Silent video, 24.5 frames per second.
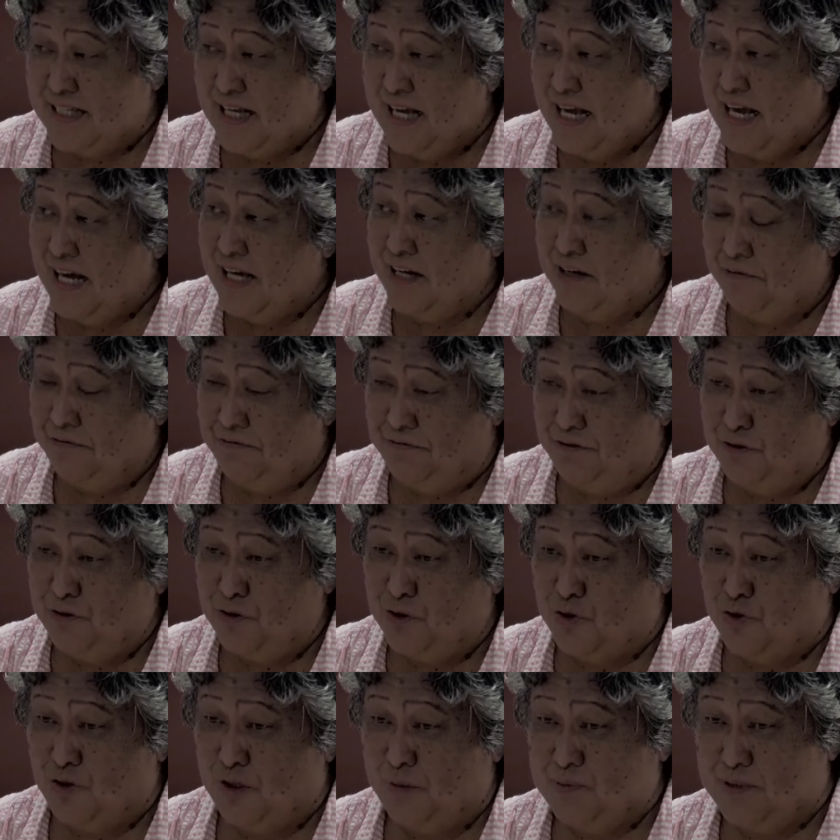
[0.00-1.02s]
I had a few
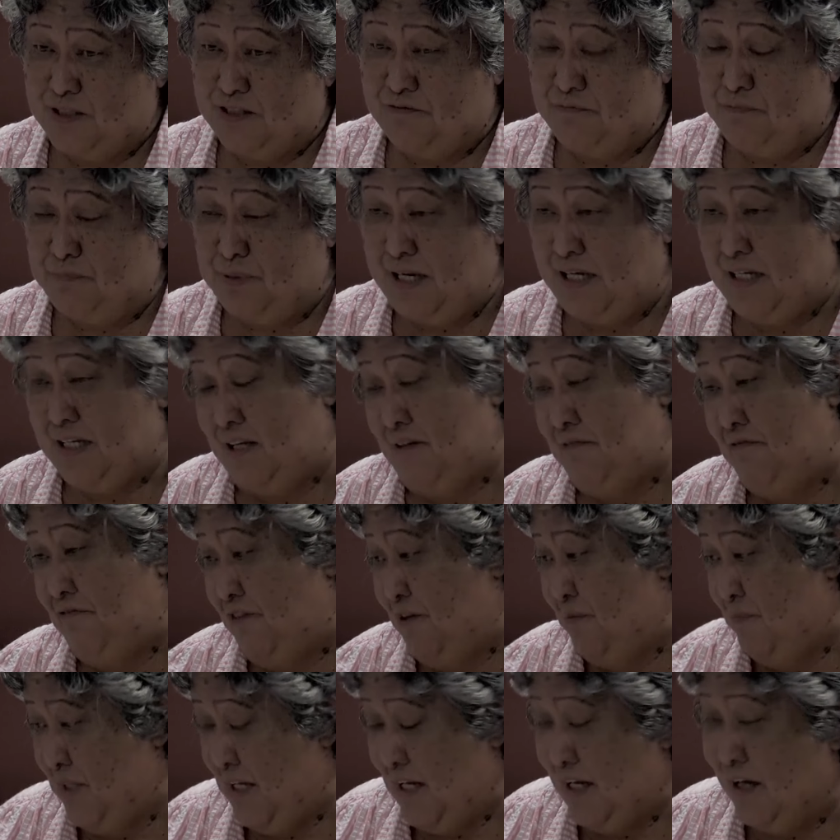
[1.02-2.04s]
strips of bacon
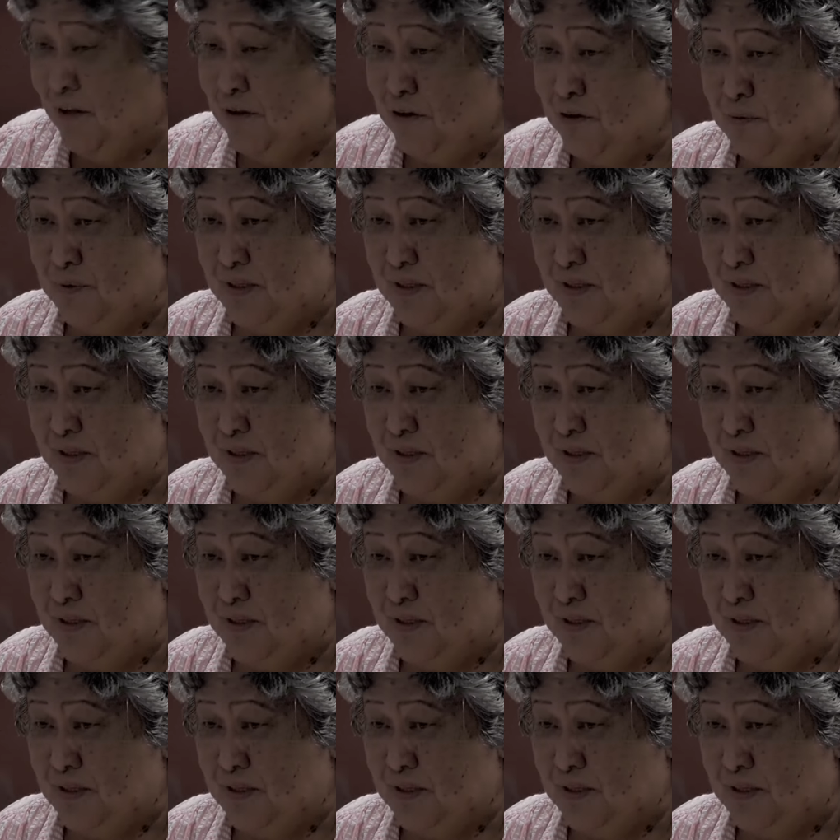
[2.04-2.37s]
from the other